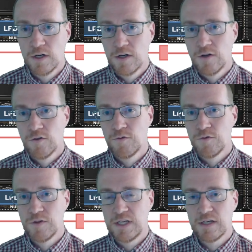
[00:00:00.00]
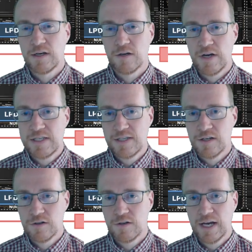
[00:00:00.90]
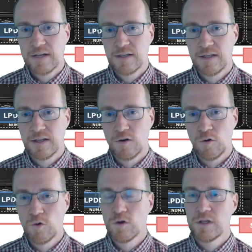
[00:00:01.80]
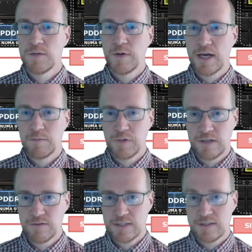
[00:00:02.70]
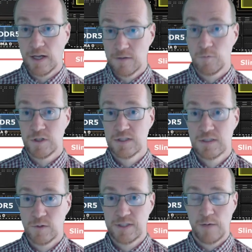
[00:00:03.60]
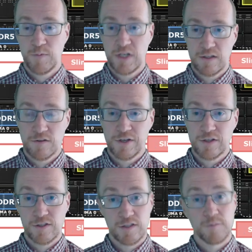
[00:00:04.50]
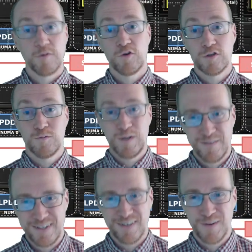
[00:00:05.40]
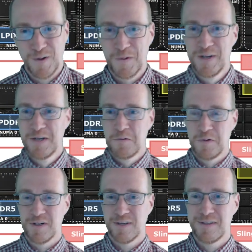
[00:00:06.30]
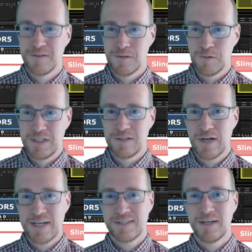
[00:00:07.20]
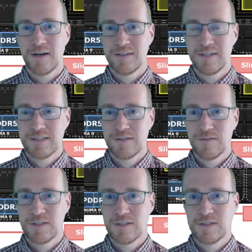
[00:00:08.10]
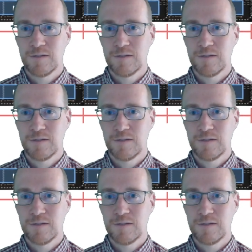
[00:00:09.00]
through the Grace interconnect and then go locally, but I believe that's not what's happening in the real system. Of course, we don't know. We are not. You would need to ask the architects of the system.